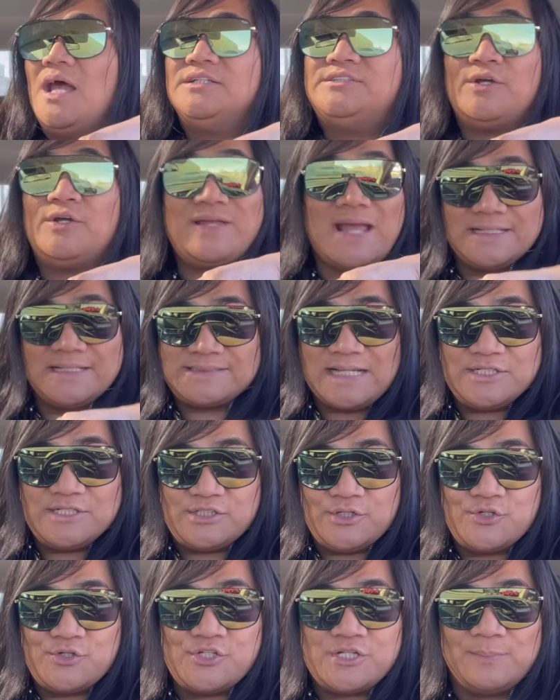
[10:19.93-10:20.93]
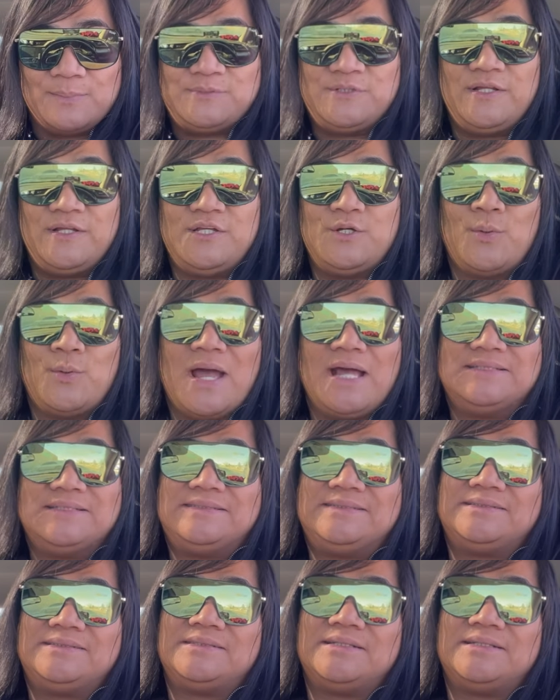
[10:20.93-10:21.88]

So yes, I do ship to the US.